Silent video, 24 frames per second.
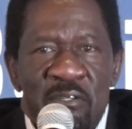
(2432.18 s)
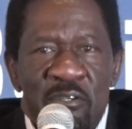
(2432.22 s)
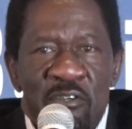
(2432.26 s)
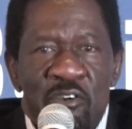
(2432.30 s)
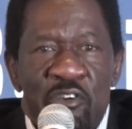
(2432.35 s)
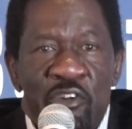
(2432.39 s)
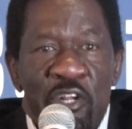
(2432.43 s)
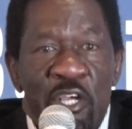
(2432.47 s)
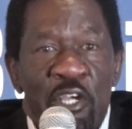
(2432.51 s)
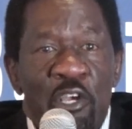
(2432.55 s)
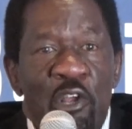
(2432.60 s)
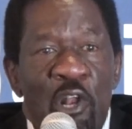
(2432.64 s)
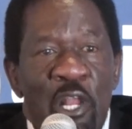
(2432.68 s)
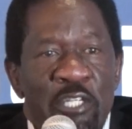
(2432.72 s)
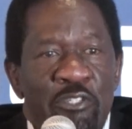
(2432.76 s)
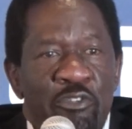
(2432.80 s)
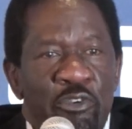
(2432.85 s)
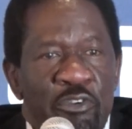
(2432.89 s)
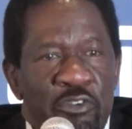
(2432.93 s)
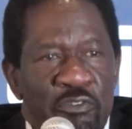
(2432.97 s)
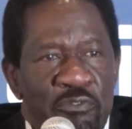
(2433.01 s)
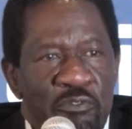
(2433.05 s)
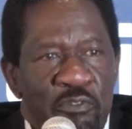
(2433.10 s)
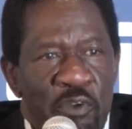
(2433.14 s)

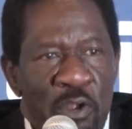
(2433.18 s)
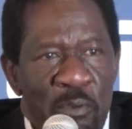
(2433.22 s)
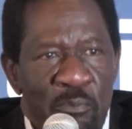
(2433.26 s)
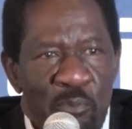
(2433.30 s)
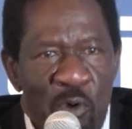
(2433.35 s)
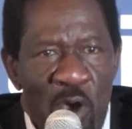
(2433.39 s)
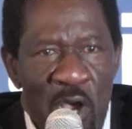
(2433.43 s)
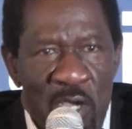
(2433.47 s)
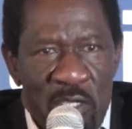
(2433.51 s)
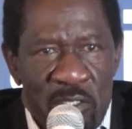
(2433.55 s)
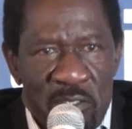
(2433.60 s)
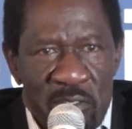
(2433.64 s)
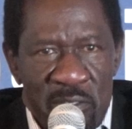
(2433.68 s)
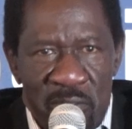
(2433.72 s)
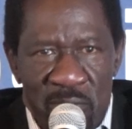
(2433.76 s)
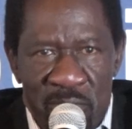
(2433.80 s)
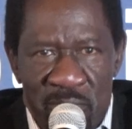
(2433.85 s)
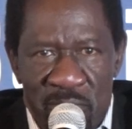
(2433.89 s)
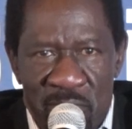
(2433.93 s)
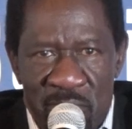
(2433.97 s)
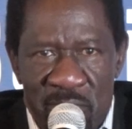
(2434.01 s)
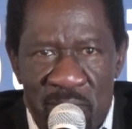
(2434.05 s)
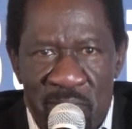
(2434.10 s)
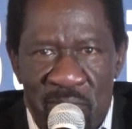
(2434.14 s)
regulatory frameworks.
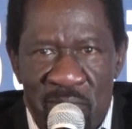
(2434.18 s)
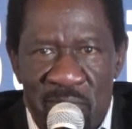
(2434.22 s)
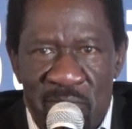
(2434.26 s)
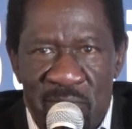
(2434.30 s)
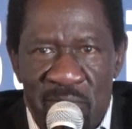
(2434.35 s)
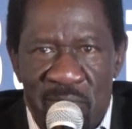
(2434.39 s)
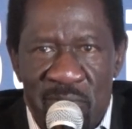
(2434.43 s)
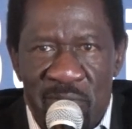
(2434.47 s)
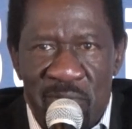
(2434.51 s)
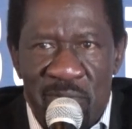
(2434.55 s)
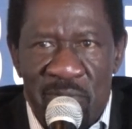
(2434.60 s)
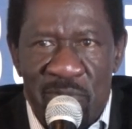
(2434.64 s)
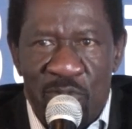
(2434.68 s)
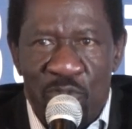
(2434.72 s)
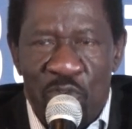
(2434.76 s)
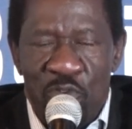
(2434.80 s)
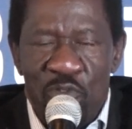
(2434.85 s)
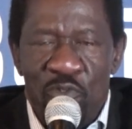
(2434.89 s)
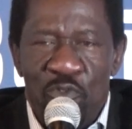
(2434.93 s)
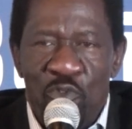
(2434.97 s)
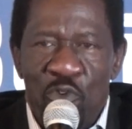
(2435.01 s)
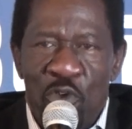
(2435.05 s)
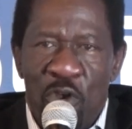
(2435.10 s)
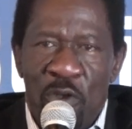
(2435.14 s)
So
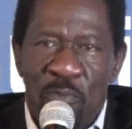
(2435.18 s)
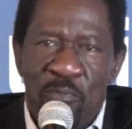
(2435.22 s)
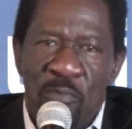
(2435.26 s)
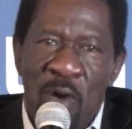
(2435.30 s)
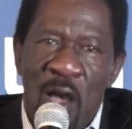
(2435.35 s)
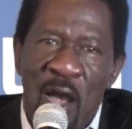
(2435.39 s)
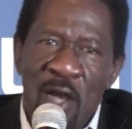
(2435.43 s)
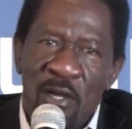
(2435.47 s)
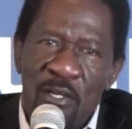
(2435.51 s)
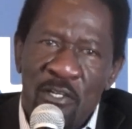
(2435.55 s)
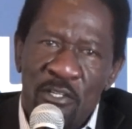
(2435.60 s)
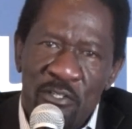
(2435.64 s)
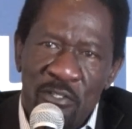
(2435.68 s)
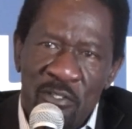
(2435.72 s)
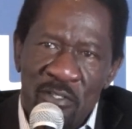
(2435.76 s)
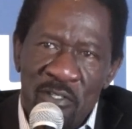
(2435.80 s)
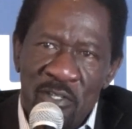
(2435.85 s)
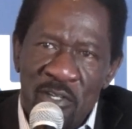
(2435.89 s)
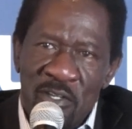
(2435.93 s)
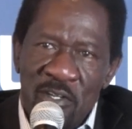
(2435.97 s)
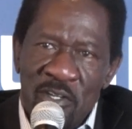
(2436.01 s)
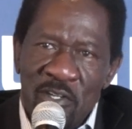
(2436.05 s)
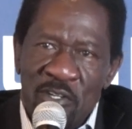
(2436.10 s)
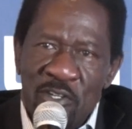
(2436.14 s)
if you're a bank,
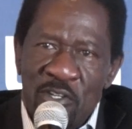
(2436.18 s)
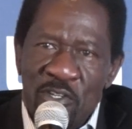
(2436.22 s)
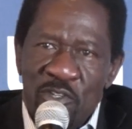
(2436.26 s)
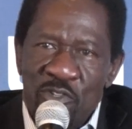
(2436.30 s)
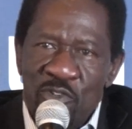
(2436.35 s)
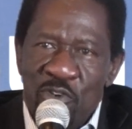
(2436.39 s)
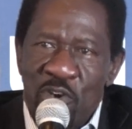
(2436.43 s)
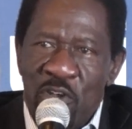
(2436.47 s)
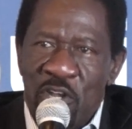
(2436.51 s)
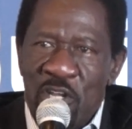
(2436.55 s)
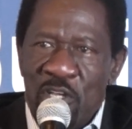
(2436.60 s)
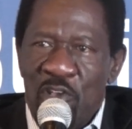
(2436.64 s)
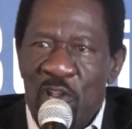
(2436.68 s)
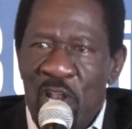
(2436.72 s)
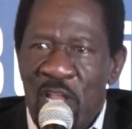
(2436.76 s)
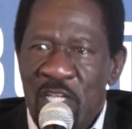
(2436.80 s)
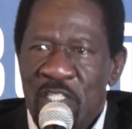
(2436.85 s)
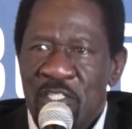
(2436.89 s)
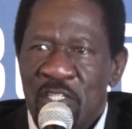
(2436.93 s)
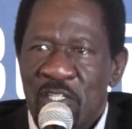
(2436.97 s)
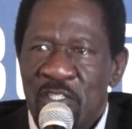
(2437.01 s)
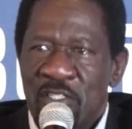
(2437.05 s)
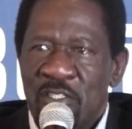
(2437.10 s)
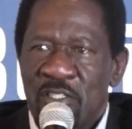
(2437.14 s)
you are
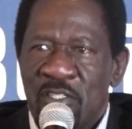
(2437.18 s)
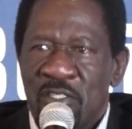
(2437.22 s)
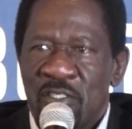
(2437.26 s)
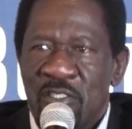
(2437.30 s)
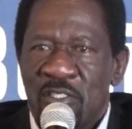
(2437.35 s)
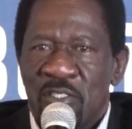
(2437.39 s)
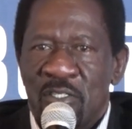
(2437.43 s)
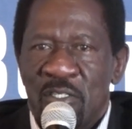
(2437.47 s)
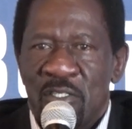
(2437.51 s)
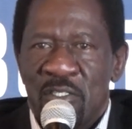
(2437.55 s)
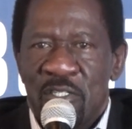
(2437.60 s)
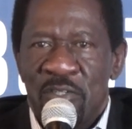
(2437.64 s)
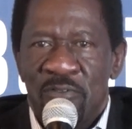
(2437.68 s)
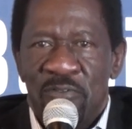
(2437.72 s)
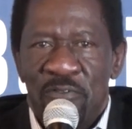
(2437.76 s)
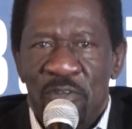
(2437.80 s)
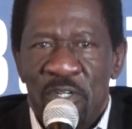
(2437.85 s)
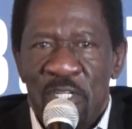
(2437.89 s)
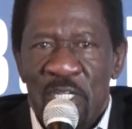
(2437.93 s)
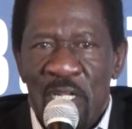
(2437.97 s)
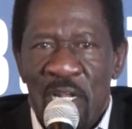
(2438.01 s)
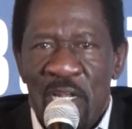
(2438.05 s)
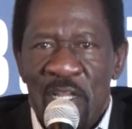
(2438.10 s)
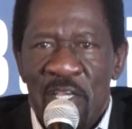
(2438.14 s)
regulated
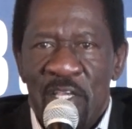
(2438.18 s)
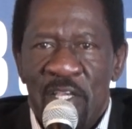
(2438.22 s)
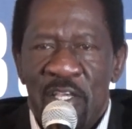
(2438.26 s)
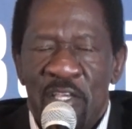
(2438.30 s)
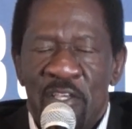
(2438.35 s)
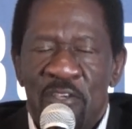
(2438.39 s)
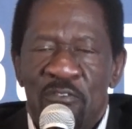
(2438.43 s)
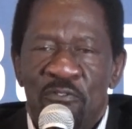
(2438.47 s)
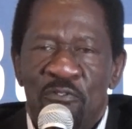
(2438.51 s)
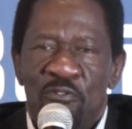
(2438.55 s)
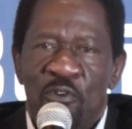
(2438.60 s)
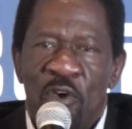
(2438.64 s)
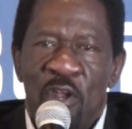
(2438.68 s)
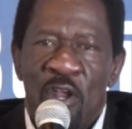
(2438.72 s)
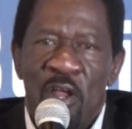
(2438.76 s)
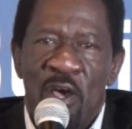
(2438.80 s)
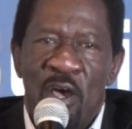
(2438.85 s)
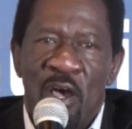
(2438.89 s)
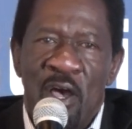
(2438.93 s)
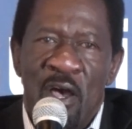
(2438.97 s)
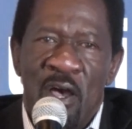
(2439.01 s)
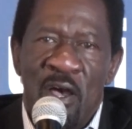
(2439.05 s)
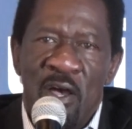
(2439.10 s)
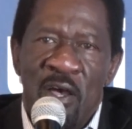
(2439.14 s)
differently. If you are
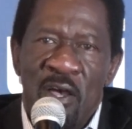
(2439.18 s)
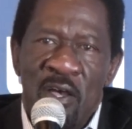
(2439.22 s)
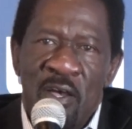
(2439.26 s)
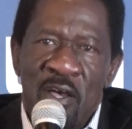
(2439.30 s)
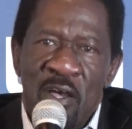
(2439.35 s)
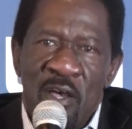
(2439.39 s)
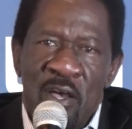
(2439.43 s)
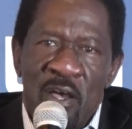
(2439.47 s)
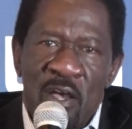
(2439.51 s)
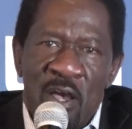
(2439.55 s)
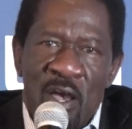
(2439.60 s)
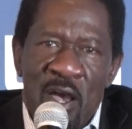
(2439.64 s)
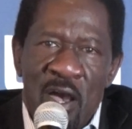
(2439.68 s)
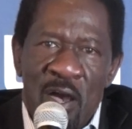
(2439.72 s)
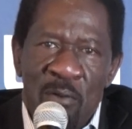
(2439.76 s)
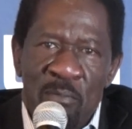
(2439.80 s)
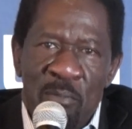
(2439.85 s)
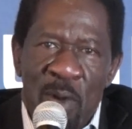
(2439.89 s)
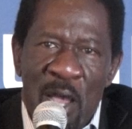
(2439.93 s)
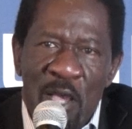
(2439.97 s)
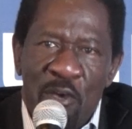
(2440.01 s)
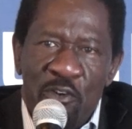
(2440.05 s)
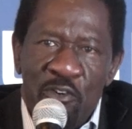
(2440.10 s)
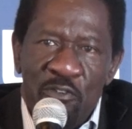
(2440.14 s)
a
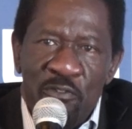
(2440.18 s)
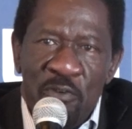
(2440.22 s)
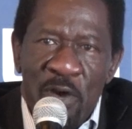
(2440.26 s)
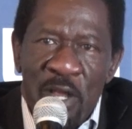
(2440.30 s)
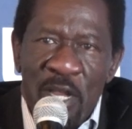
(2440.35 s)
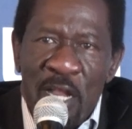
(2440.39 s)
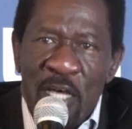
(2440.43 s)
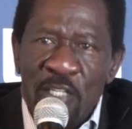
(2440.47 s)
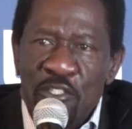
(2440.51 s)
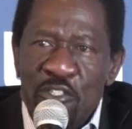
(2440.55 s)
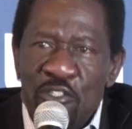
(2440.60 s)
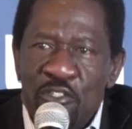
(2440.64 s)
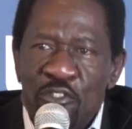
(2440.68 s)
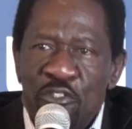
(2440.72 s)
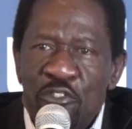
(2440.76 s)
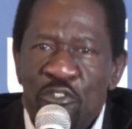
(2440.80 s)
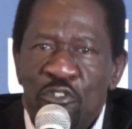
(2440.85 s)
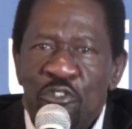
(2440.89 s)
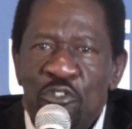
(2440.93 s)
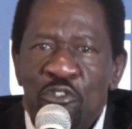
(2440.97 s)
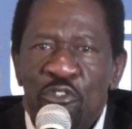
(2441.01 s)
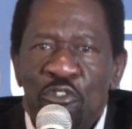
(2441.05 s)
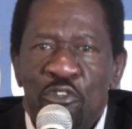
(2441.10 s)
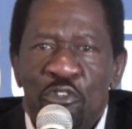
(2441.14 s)
microfinance
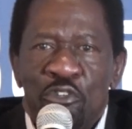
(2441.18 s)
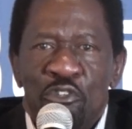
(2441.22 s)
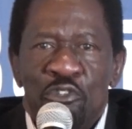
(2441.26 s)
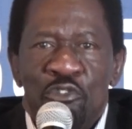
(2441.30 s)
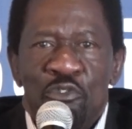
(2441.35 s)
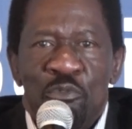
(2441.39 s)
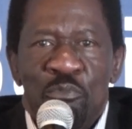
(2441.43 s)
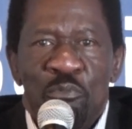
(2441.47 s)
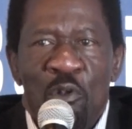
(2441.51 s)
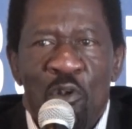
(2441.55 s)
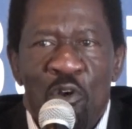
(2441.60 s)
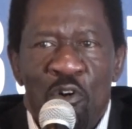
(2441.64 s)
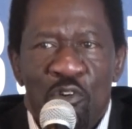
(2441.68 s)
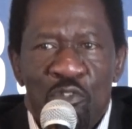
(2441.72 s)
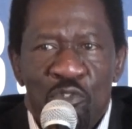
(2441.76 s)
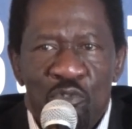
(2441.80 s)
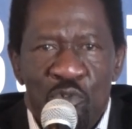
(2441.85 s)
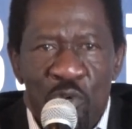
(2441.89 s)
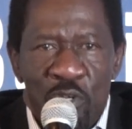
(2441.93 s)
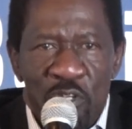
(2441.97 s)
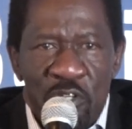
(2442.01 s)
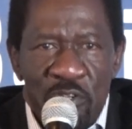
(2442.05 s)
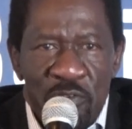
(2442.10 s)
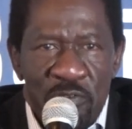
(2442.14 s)
institution, you belong
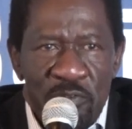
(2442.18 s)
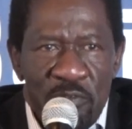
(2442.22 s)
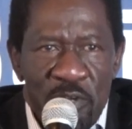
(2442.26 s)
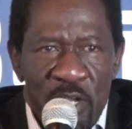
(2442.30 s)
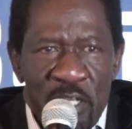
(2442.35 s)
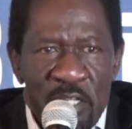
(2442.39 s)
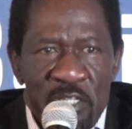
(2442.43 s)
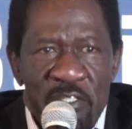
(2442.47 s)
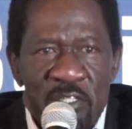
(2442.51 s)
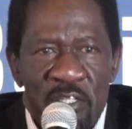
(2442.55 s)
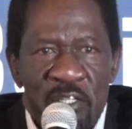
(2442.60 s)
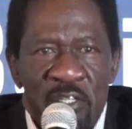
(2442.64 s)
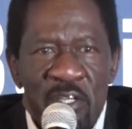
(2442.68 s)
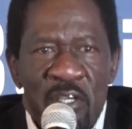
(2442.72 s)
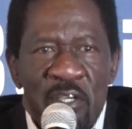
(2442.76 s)
to a different